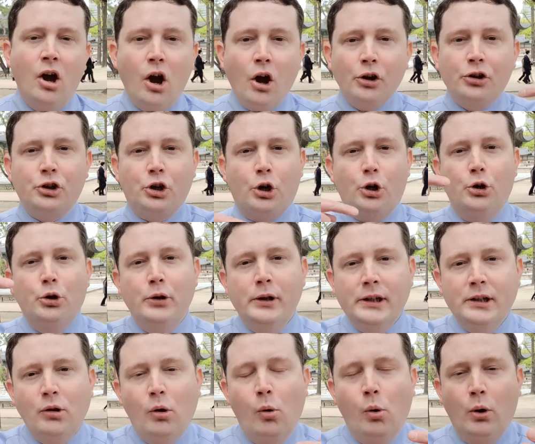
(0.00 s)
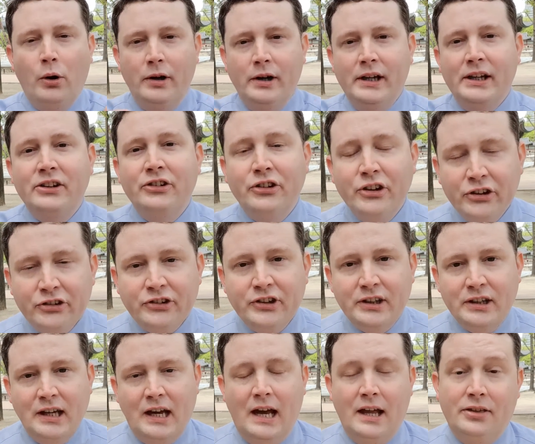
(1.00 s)
occurring or
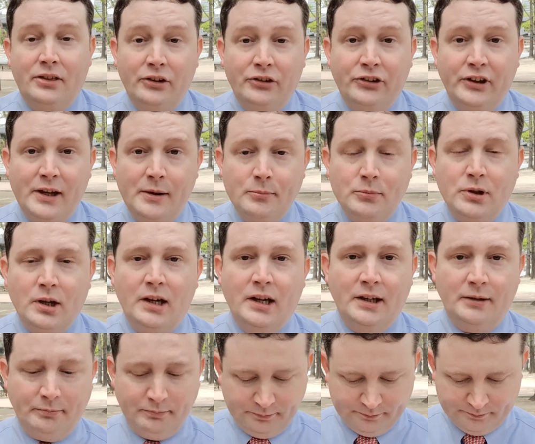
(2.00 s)
existing at the same time.